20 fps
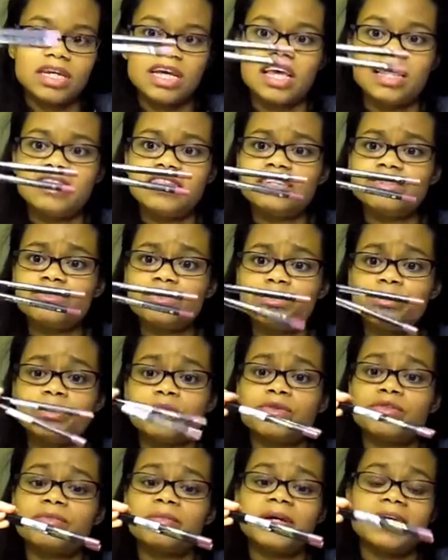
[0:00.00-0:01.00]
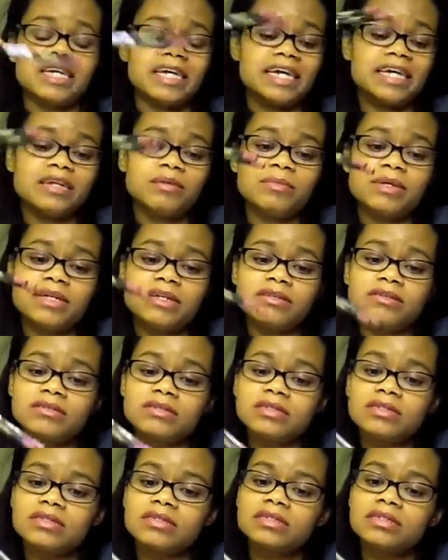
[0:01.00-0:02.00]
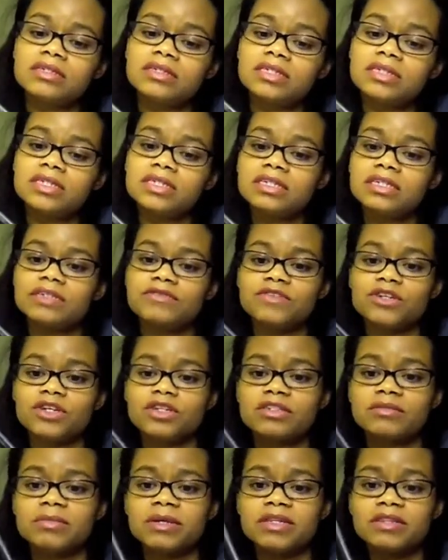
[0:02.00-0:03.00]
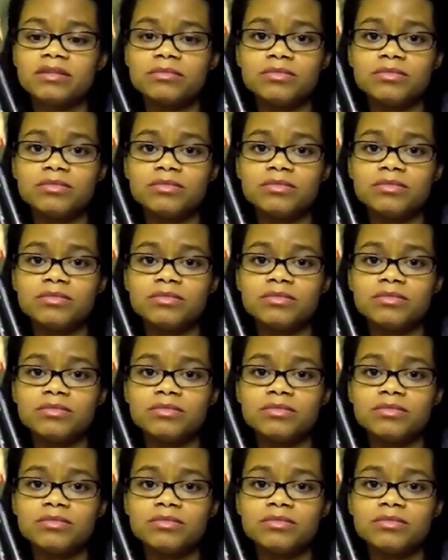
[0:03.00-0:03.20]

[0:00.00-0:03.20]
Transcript: and these are both by Annabelle. Talked about them